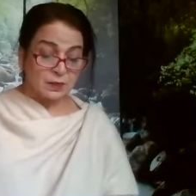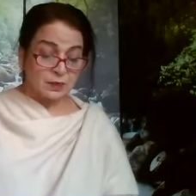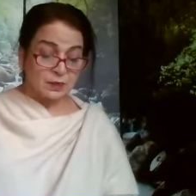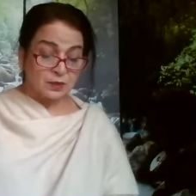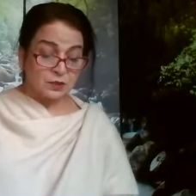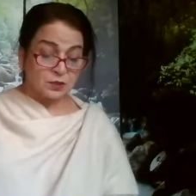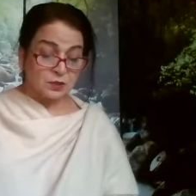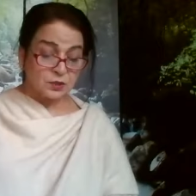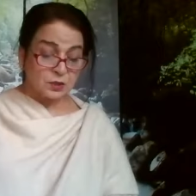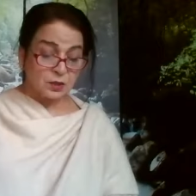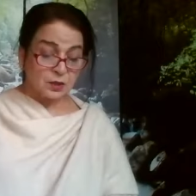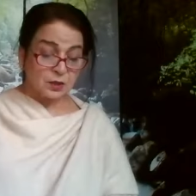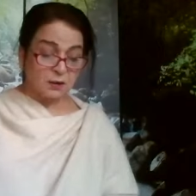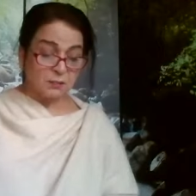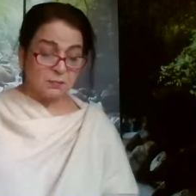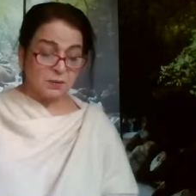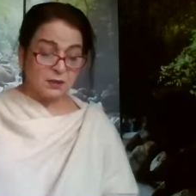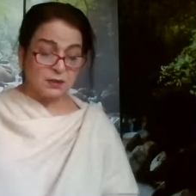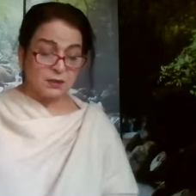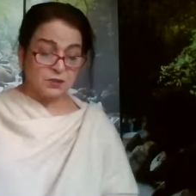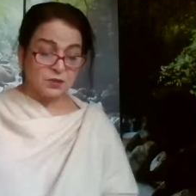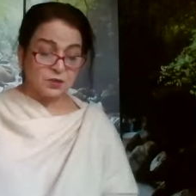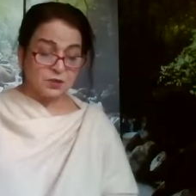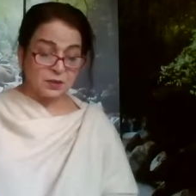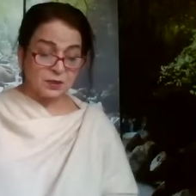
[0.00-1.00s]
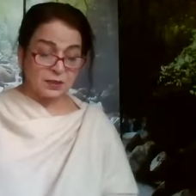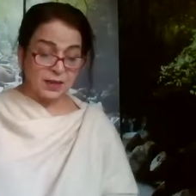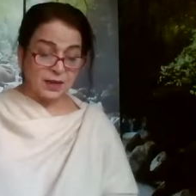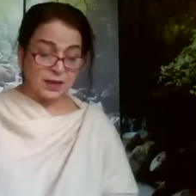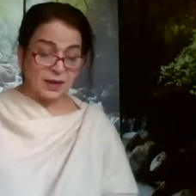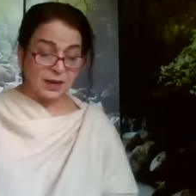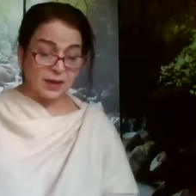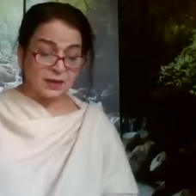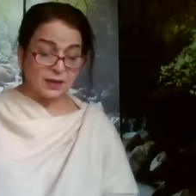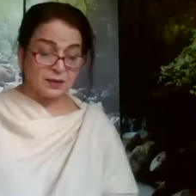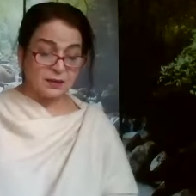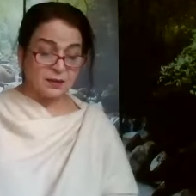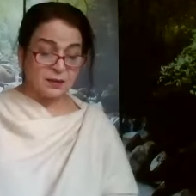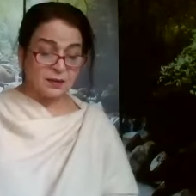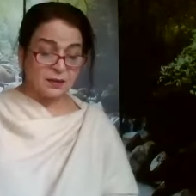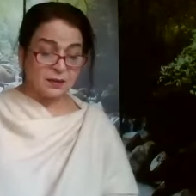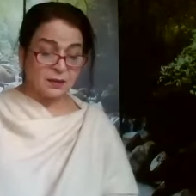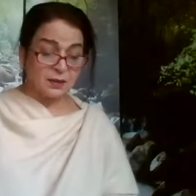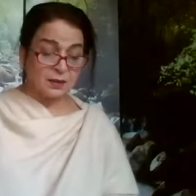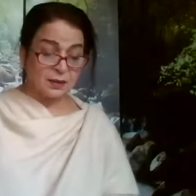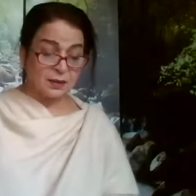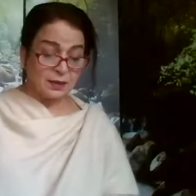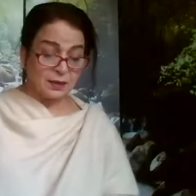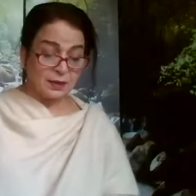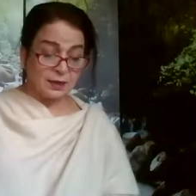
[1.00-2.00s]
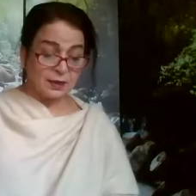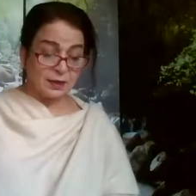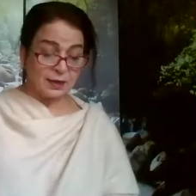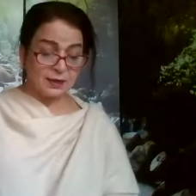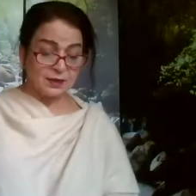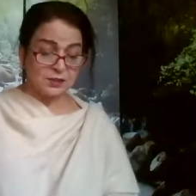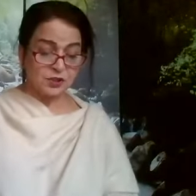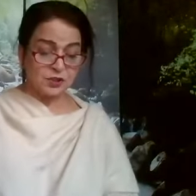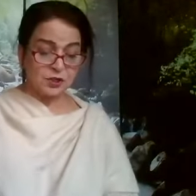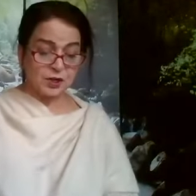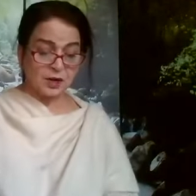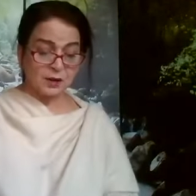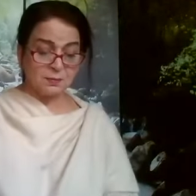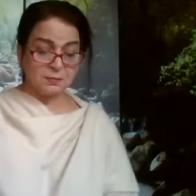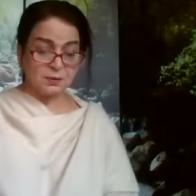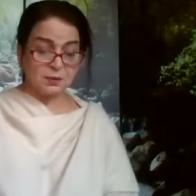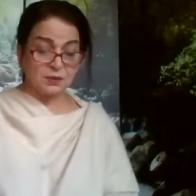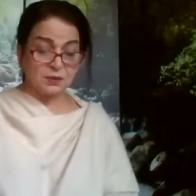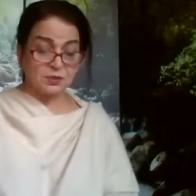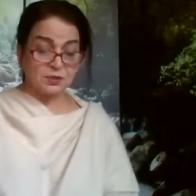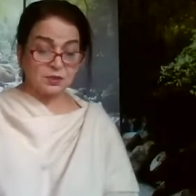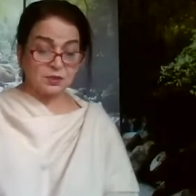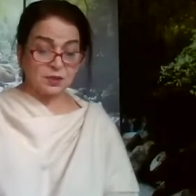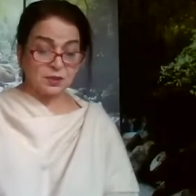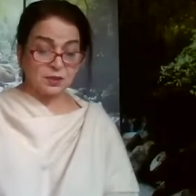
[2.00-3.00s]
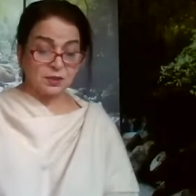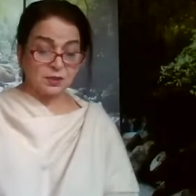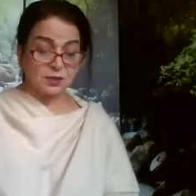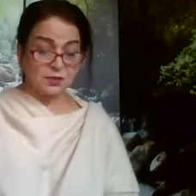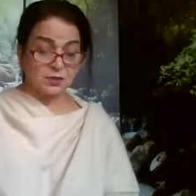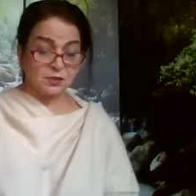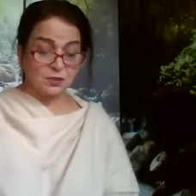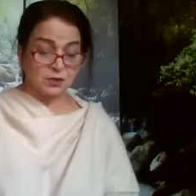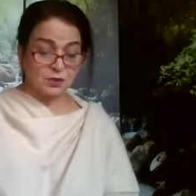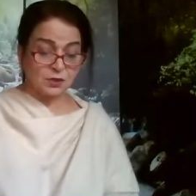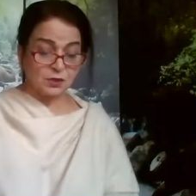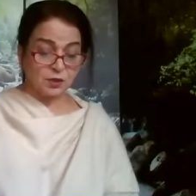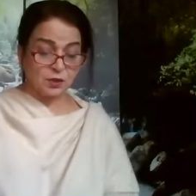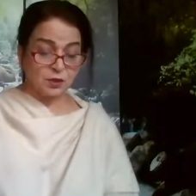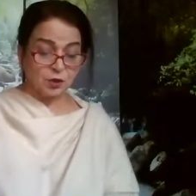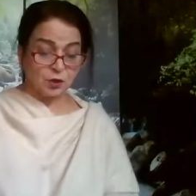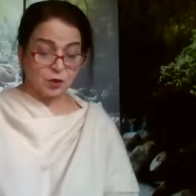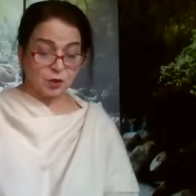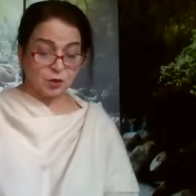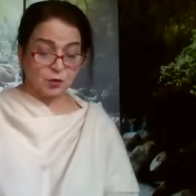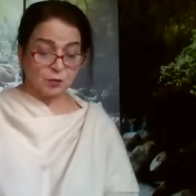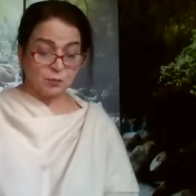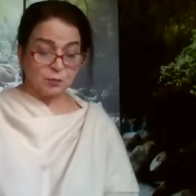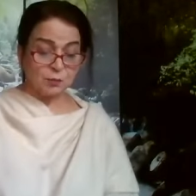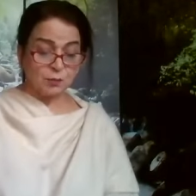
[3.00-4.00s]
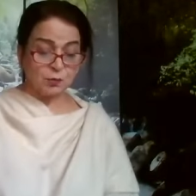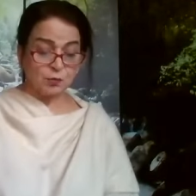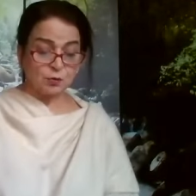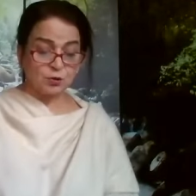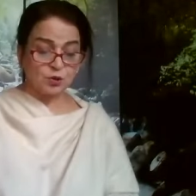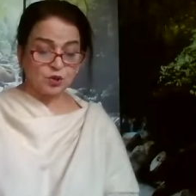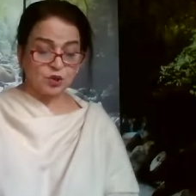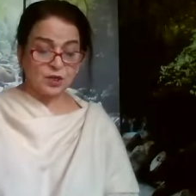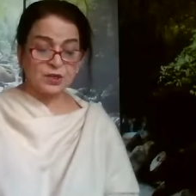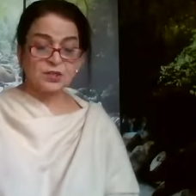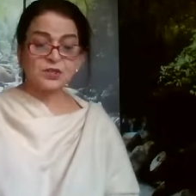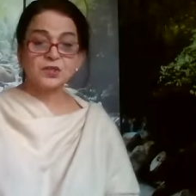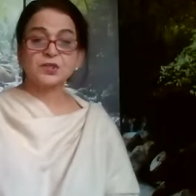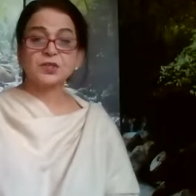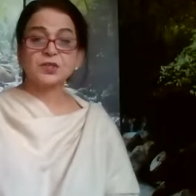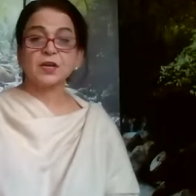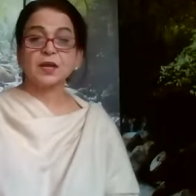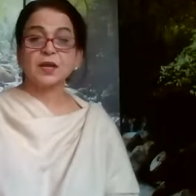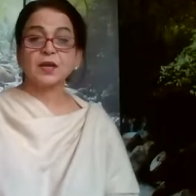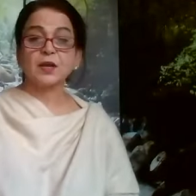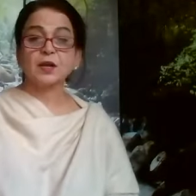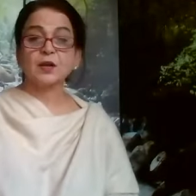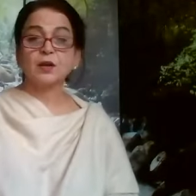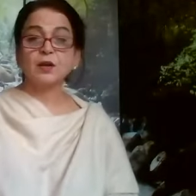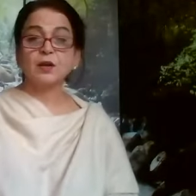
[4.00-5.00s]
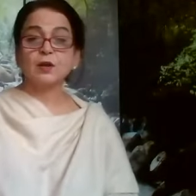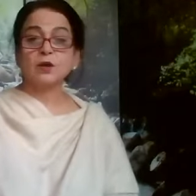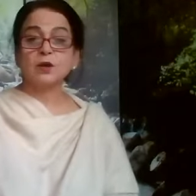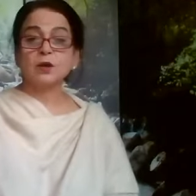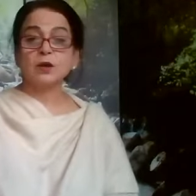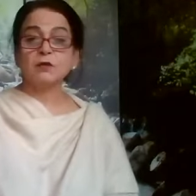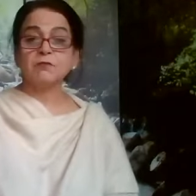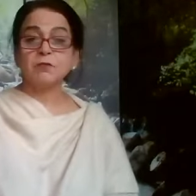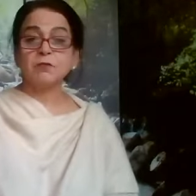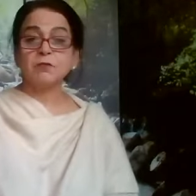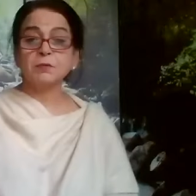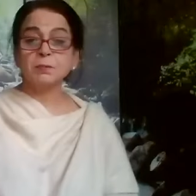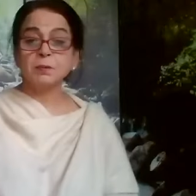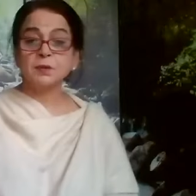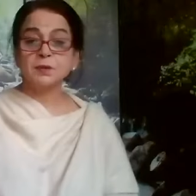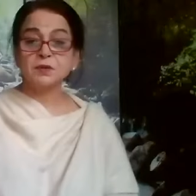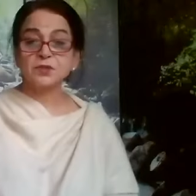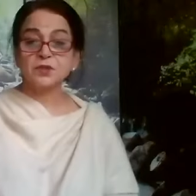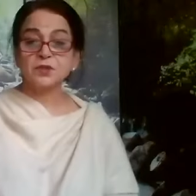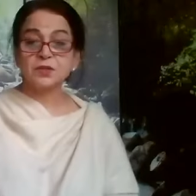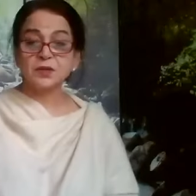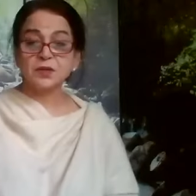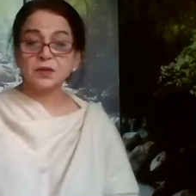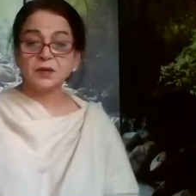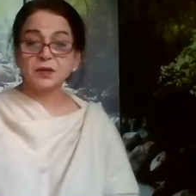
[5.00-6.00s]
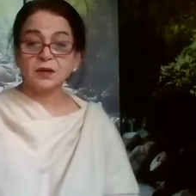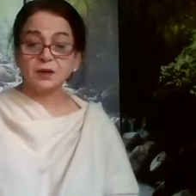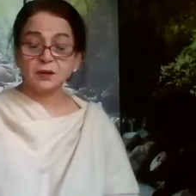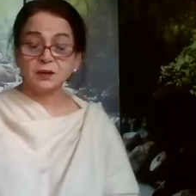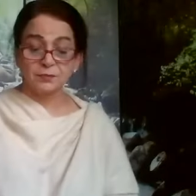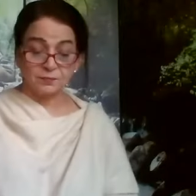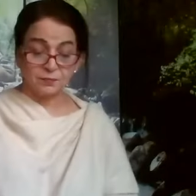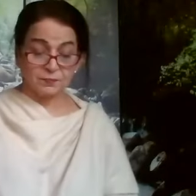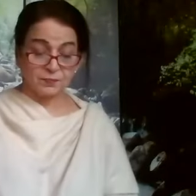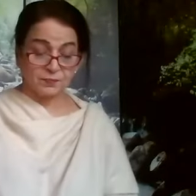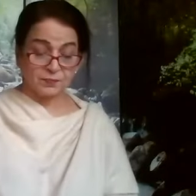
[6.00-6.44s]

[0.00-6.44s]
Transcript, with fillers: Sa means that, Esha means this, Purushasya, of a person